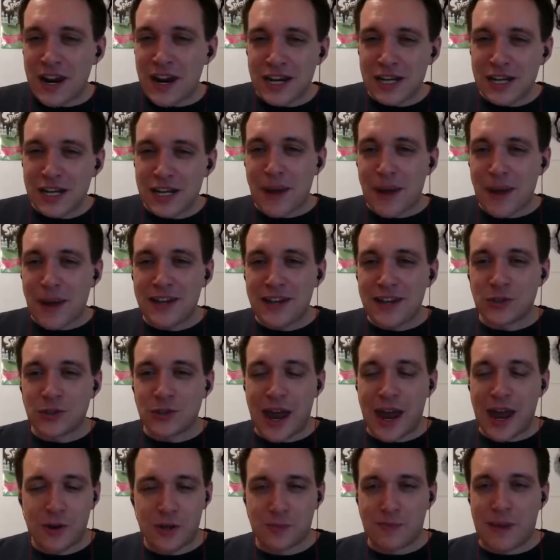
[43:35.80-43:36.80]
And so
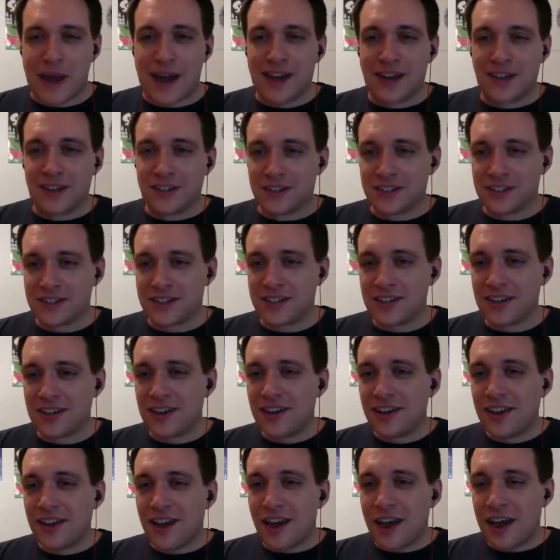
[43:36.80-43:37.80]
it really depends on how it's
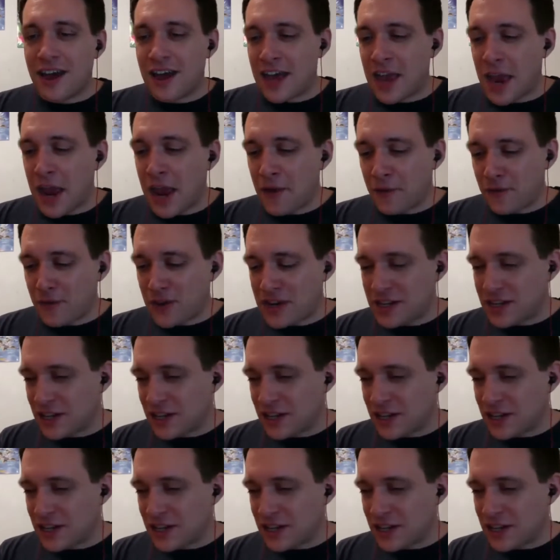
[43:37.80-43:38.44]
balanced.